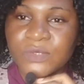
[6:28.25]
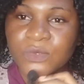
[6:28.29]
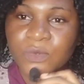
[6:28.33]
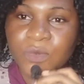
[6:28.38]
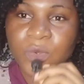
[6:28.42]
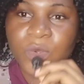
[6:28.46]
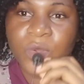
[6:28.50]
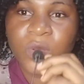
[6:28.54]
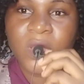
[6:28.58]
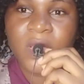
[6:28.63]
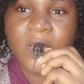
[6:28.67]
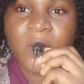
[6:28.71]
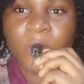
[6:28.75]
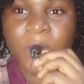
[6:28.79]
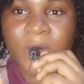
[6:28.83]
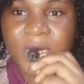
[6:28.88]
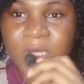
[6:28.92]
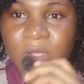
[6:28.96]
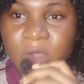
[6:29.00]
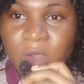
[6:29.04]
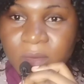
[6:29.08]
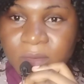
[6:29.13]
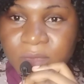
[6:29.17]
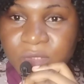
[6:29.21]
So
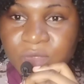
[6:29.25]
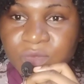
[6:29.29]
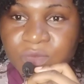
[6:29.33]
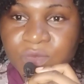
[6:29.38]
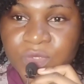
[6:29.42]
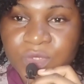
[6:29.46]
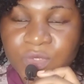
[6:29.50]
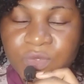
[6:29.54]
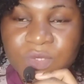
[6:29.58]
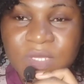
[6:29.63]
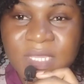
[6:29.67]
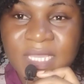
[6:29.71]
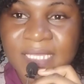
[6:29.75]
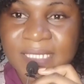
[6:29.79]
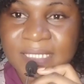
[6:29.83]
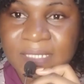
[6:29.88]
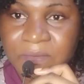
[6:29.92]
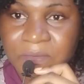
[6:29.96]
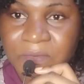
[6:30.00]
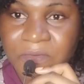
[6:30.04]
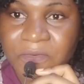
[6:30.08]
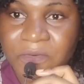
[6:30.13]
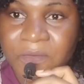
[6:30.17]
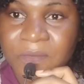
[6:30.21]
when it comes to UK
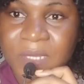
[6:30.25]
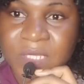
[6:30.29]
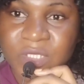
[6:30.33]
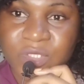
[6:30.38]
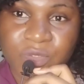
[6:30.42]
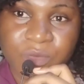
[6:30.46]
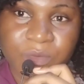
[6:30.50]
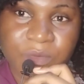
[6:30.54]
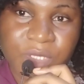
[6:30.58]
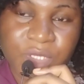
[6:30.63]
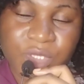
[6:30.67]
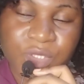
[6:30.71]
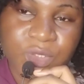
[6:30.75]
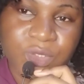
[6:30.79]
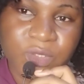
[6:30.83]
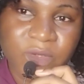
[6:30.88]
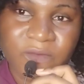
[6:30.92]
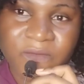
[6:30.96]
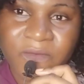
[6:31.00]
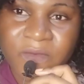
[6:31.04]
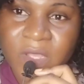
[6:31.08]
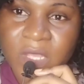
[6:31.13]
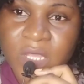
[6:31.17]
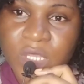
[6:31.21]
CV format, you make use
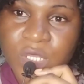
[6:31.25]
of